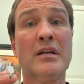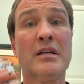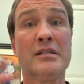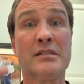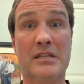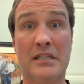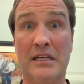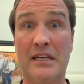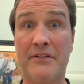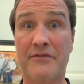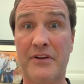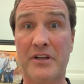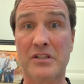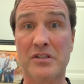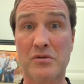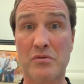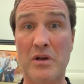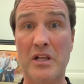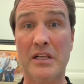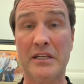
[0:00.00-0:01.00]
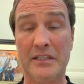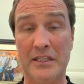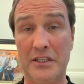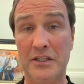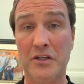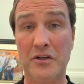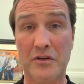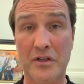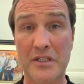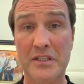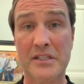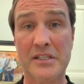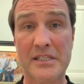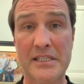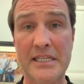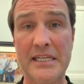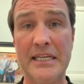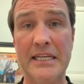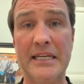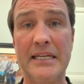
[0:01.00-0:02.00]
significant swelling that you can
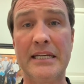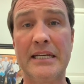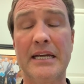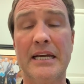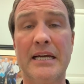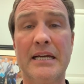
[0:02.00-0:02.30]
see